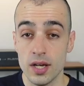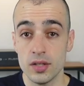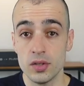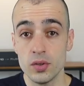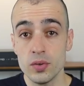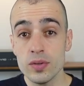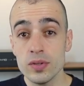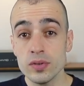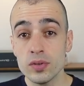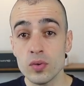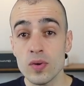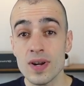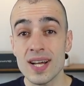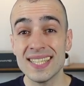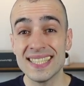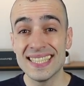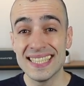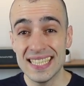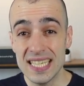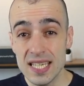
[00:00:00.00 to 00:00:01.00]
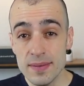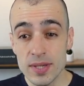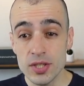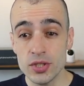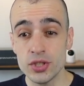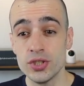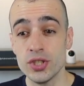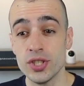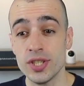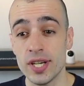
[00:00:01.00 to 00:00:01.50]
Do you want to run
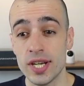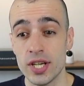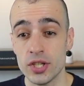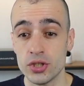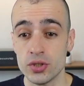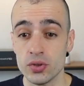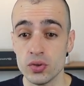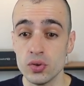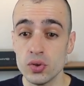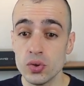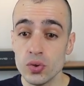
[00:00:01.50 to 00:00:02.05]
image generation?